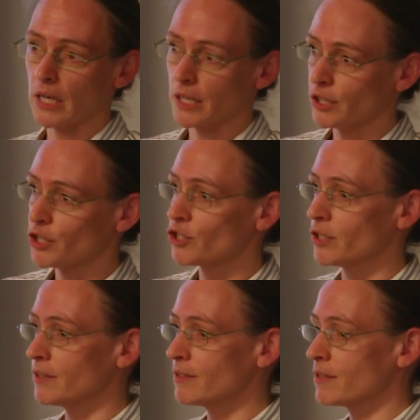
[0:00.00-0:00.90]

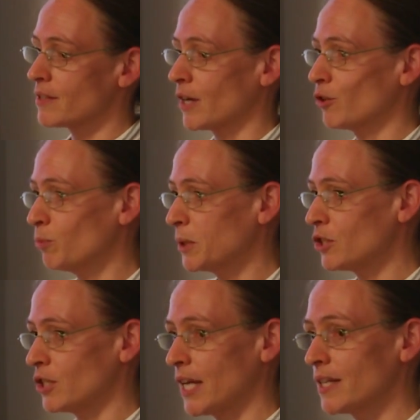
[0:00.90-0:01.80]
clinicians, human
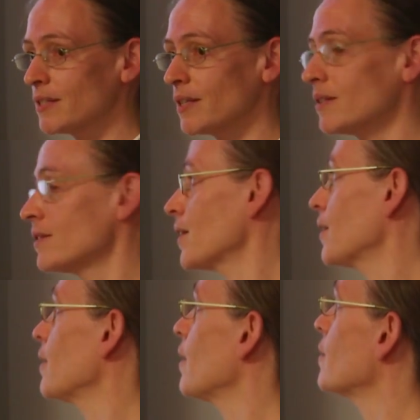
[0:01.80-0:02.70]
geneticists,
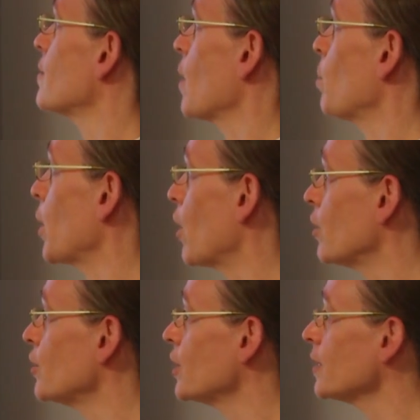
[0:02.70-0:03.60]
and cell
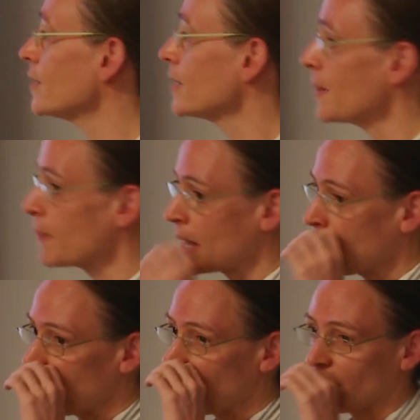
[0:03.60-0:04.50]
biologists
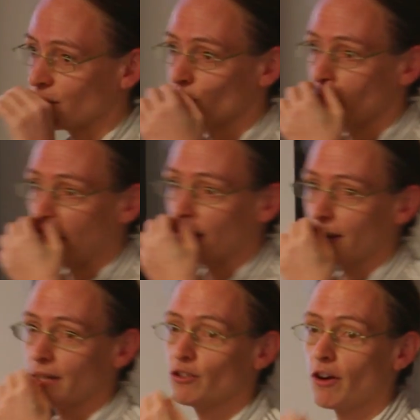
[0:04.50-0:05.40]
to
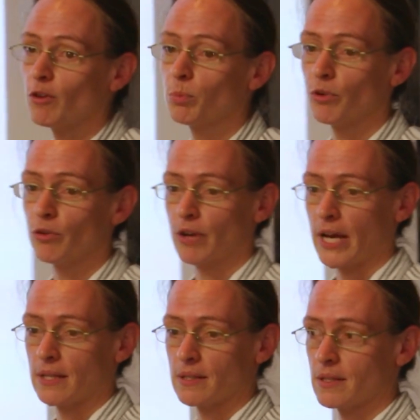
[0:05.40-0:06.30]
make novel
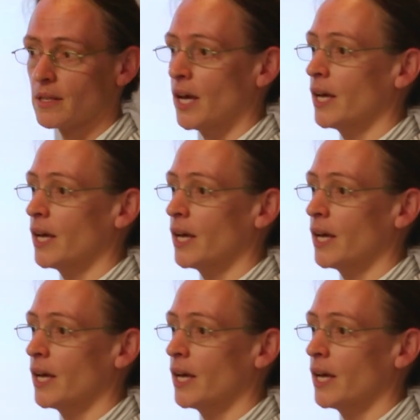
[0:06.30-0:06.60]
progress